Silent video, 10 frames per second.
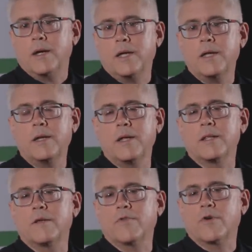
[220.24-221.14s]
kidney,
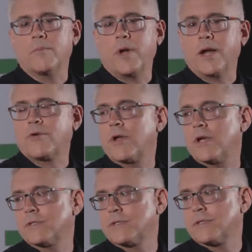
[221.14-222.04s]
liver,
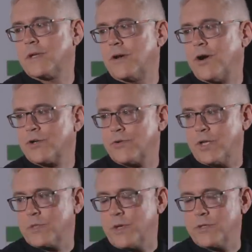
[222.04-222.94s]
pancreas, and heart
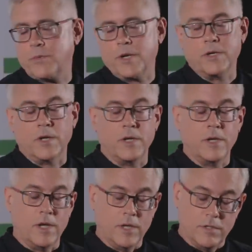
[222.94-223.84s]
transplants are being
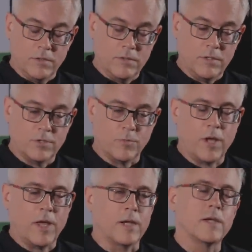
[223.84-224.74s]
done in
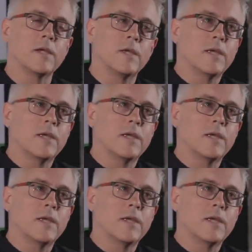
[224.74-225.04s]
Japan?